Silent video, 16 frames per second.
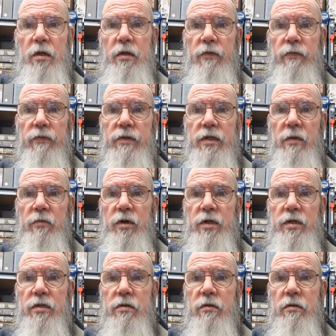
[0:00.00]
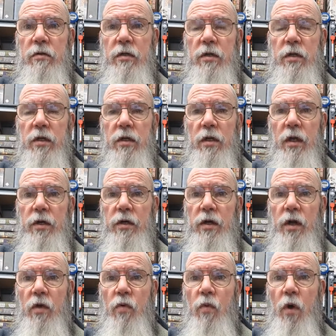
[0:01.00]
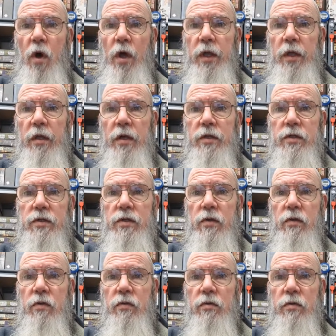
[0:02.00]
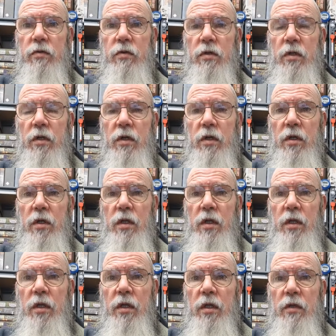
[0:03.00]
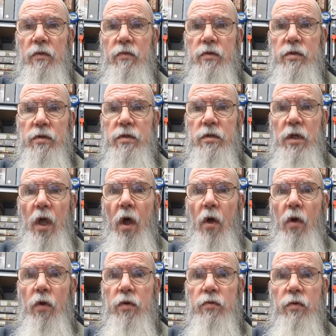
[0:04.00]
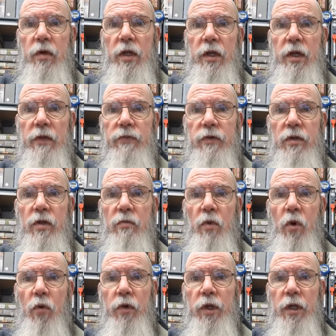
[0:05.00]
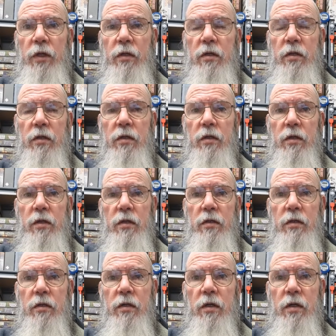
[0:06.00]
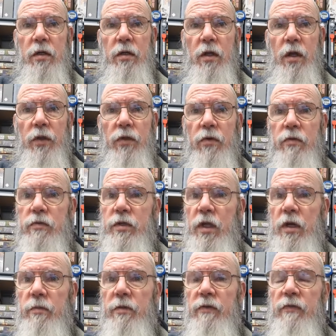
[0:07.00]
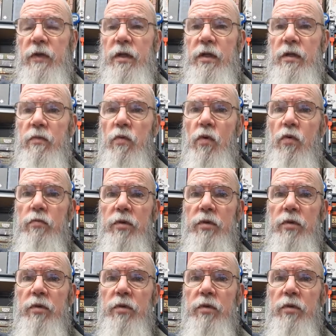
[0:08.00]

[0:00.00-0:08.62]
For some reason, I don't know why, I just thought it was cold when I left in the morning, and I thought it was going to be a fairly warm